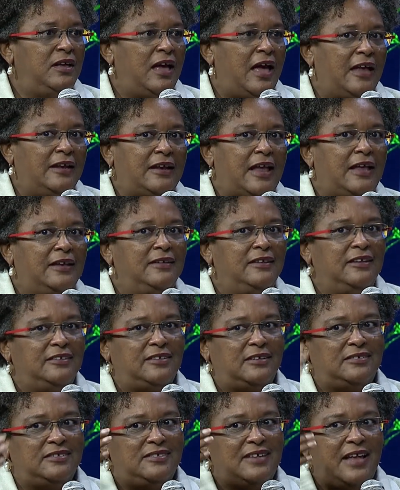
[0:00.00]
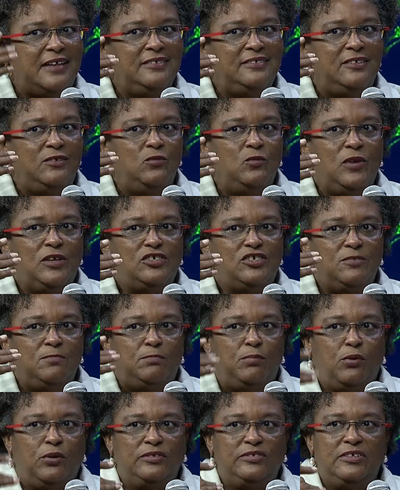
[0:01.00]
And there's a sense in which the
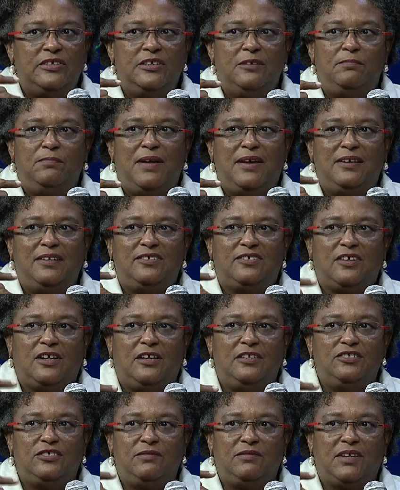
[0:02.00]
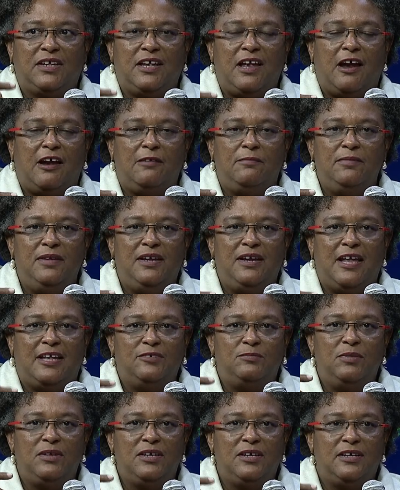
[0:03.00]
post-independence culture of the Caribbean has
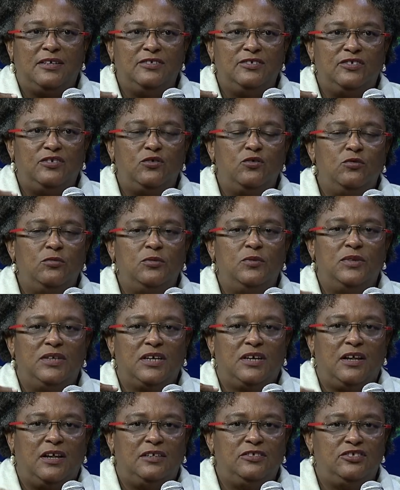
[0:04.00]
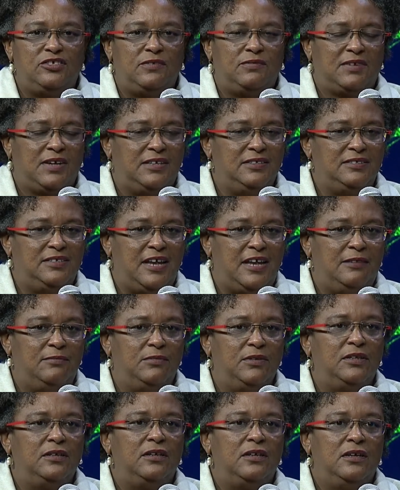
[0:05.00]
been consumed with a culture of
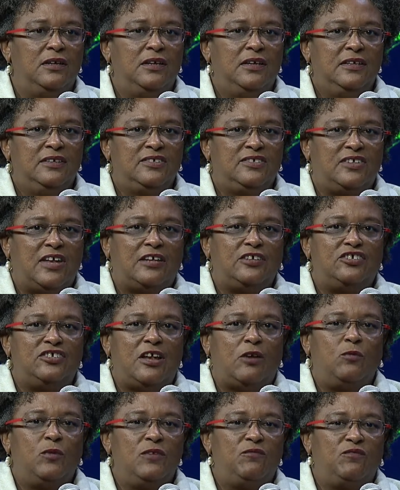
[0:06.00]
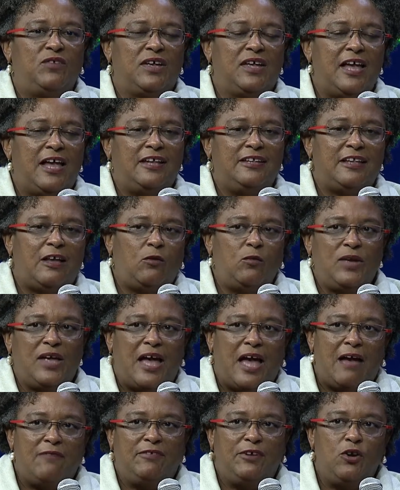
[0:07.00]
contentment, such that we forget that we
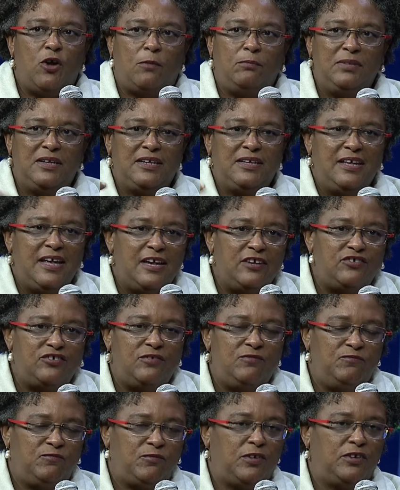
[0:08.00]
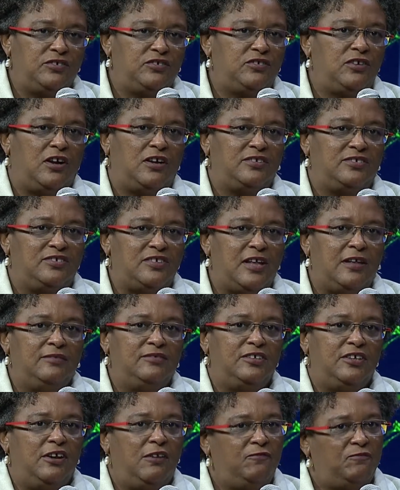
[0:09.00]
have an obligation first to
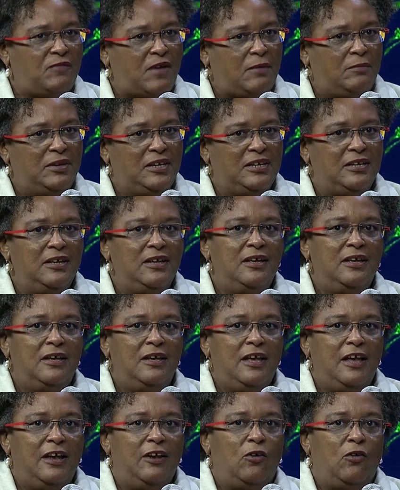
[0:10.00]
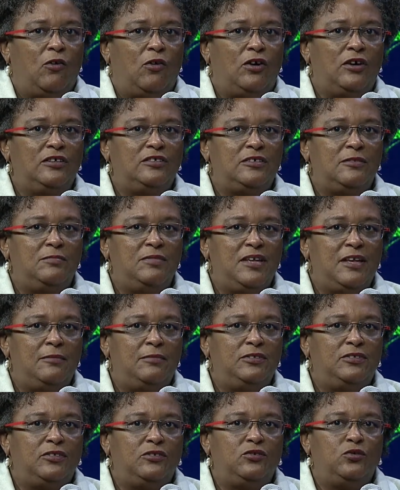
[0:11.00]
ourselves and our family in order to be
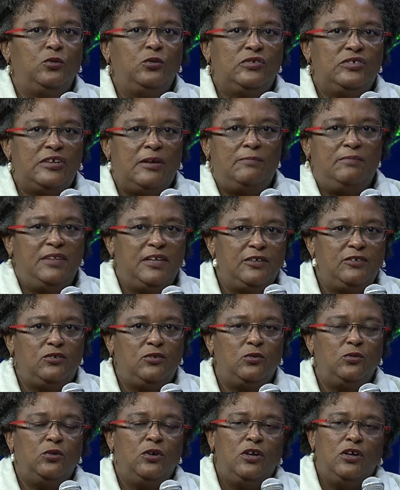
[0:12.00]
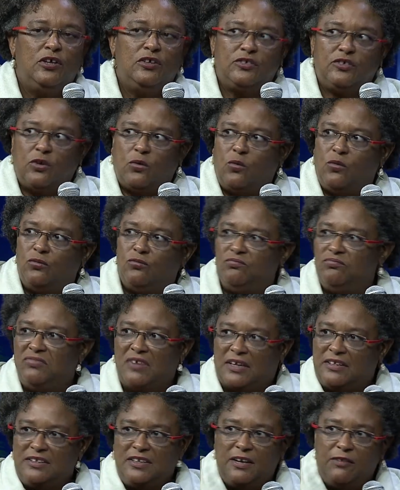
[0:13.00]
able to do something too. So
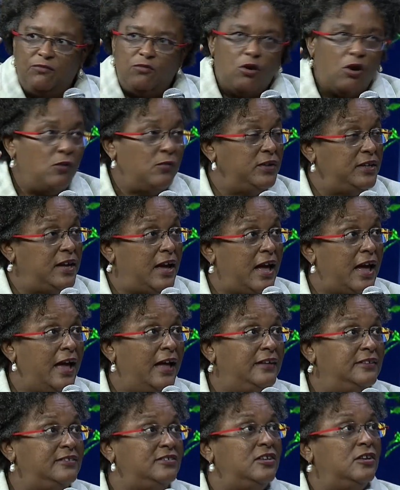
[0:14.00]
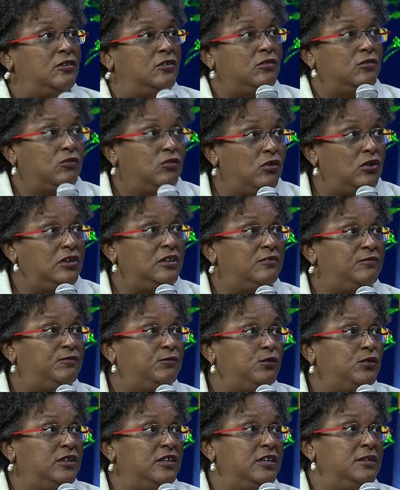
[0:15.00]
nothing wrong with your hands, grow a little
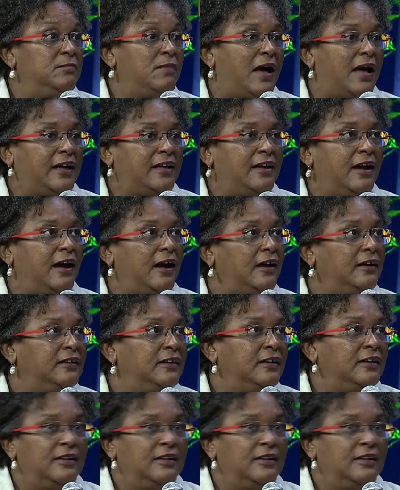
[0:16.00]
food in the backyard.